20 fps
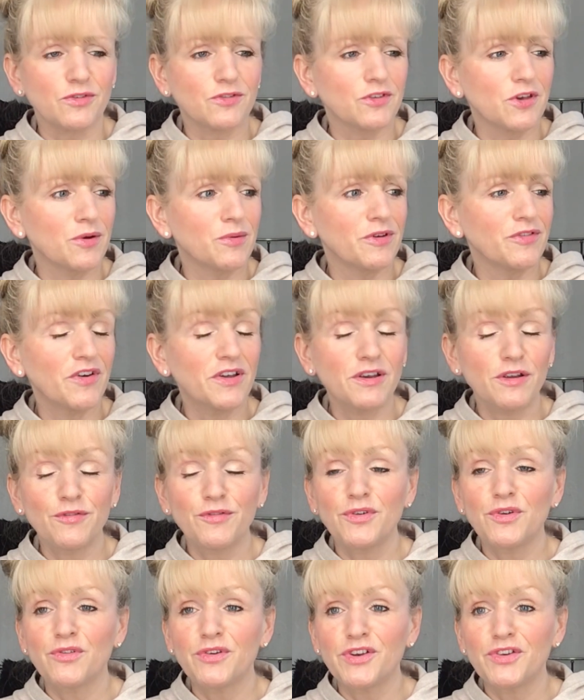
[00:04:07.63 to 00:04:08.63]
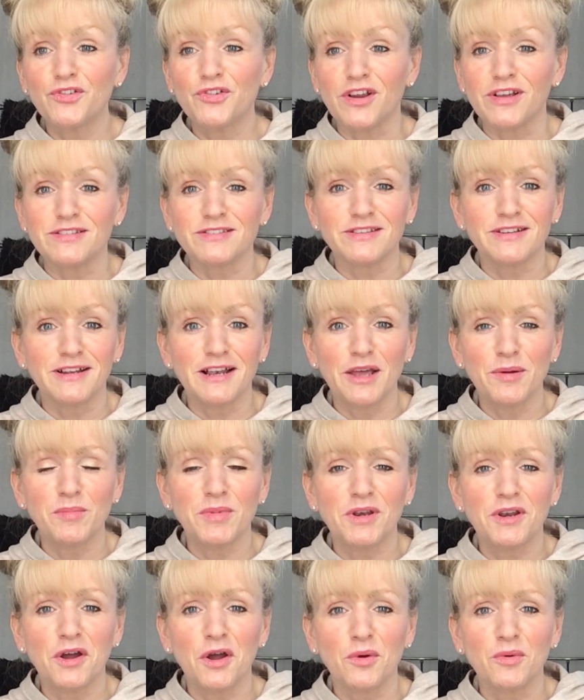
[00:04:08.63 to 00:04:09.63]
So if any of you are interested, let
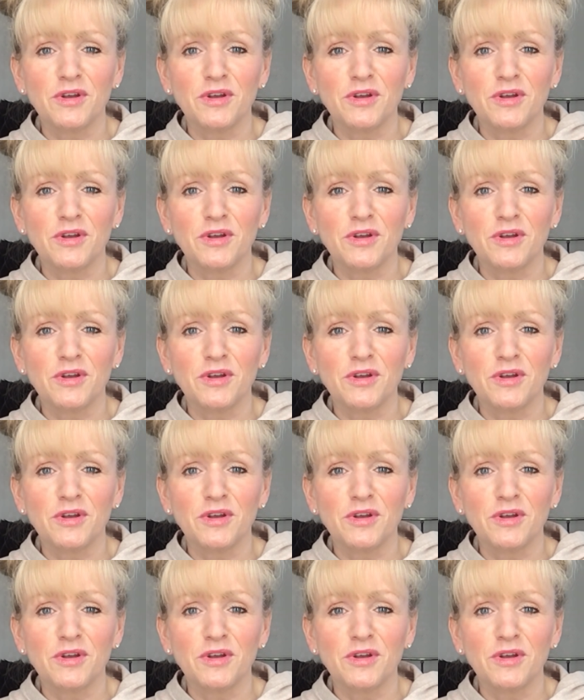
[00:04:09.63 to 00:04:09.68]
me know.